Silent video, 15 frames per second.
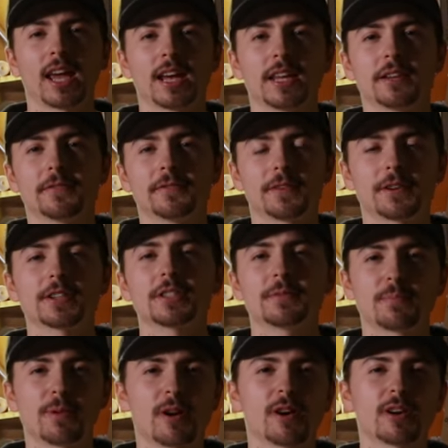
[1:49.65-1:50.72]
In the
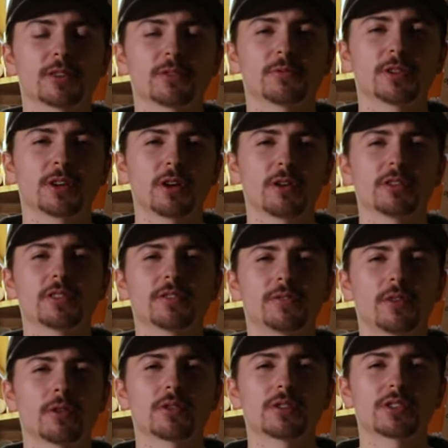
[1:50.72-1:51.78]
first part, we're going to
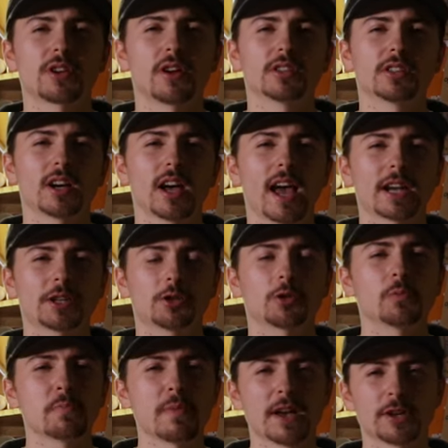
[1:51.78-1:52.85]
focus on the
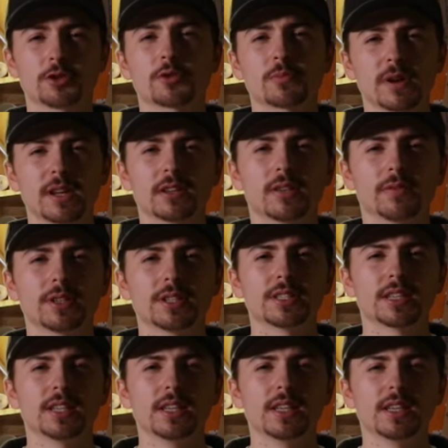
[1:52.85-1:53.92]
actual measurement of the
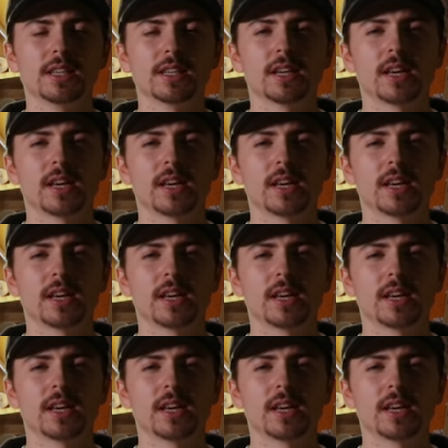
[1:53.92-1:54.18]
ski